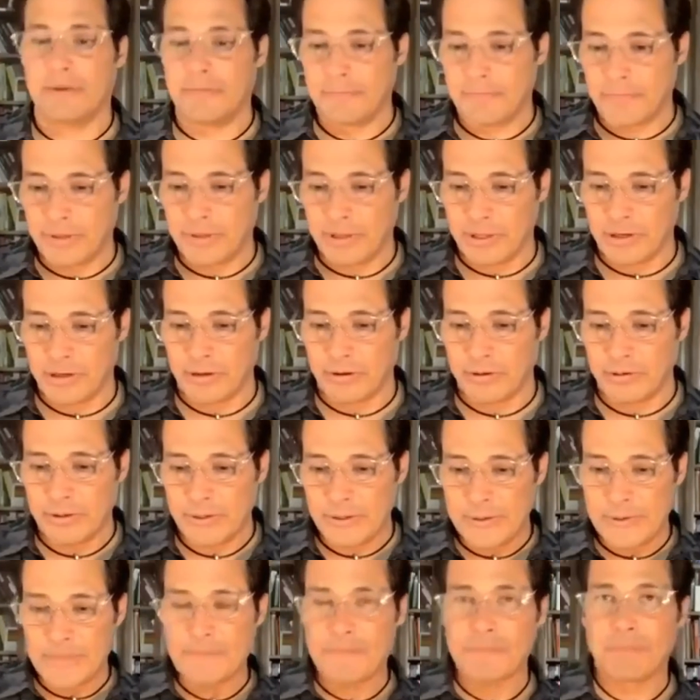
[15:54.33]

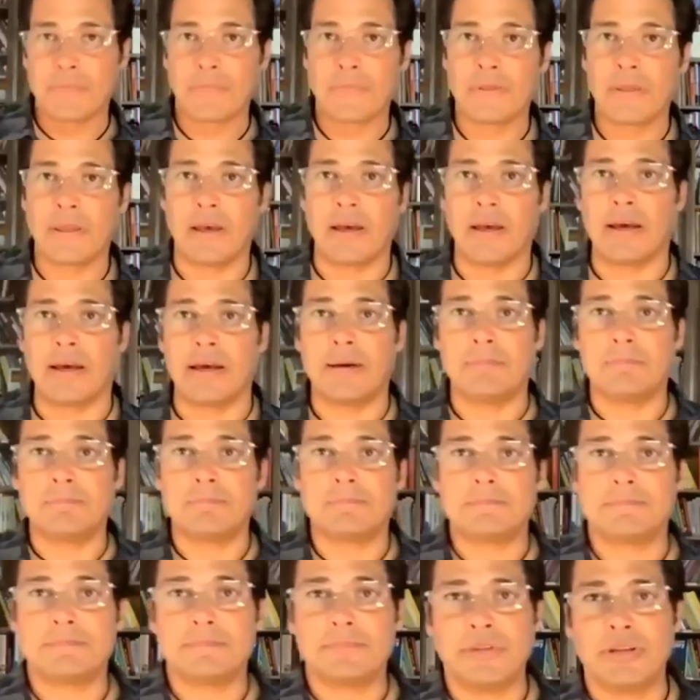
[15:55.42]

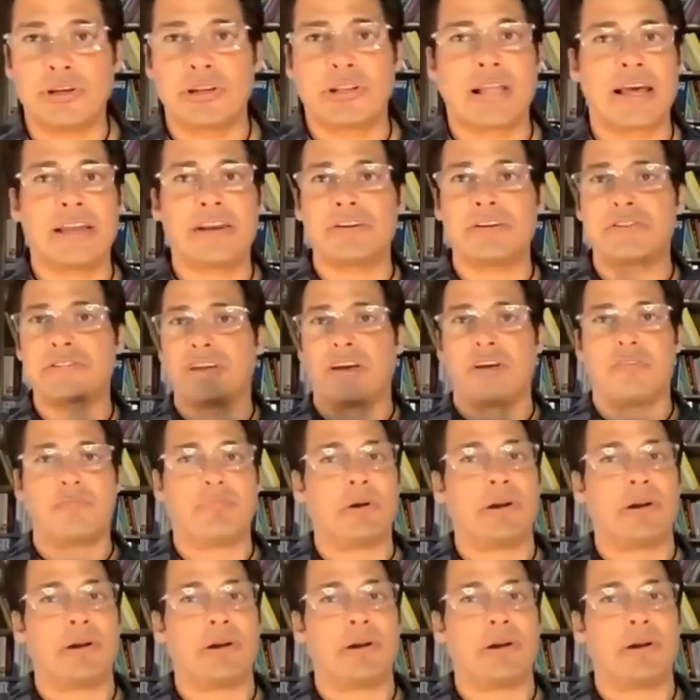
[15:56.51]
You can lie to yourself,